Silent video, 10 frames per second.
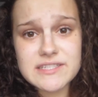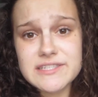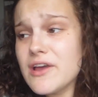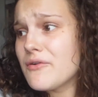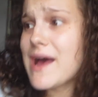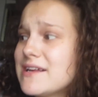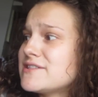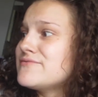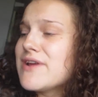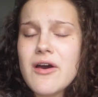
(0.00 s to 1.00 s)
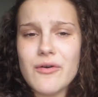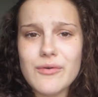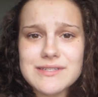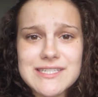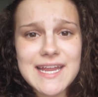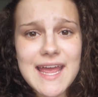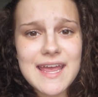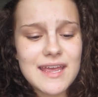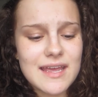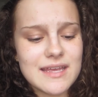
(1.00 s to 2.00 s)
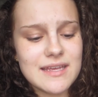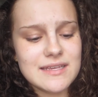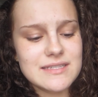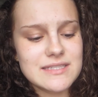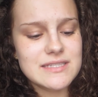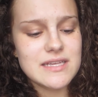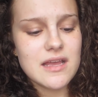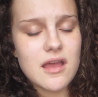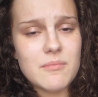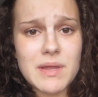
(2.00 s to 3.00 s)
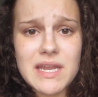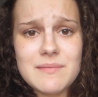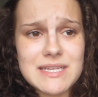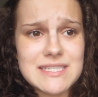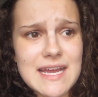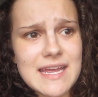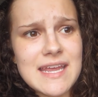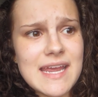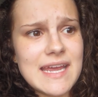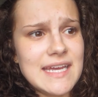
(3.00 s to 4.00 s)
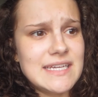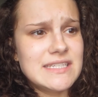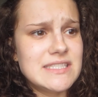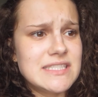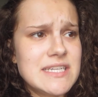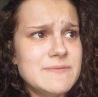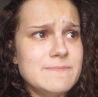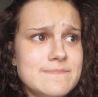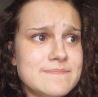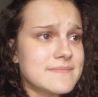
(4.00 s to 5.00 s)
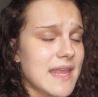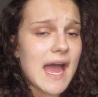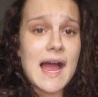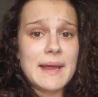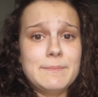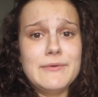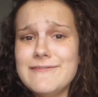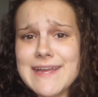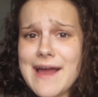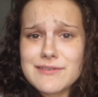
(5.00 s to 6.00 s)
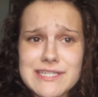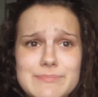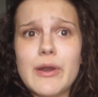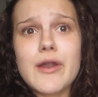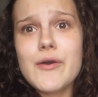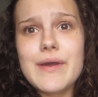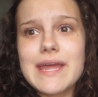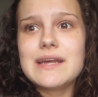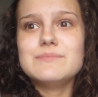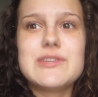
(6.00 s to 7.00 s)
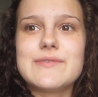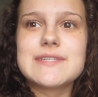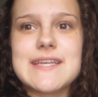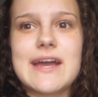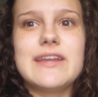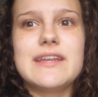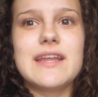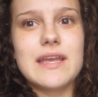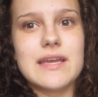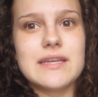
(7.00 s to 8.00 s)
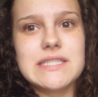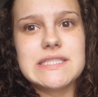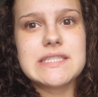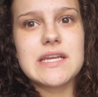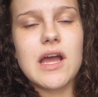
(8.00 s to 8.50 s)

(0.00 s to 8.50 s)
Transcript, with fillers: So as you know, today is Monday, May 2nd and I'm moving out tomorrow and I'm so excited, and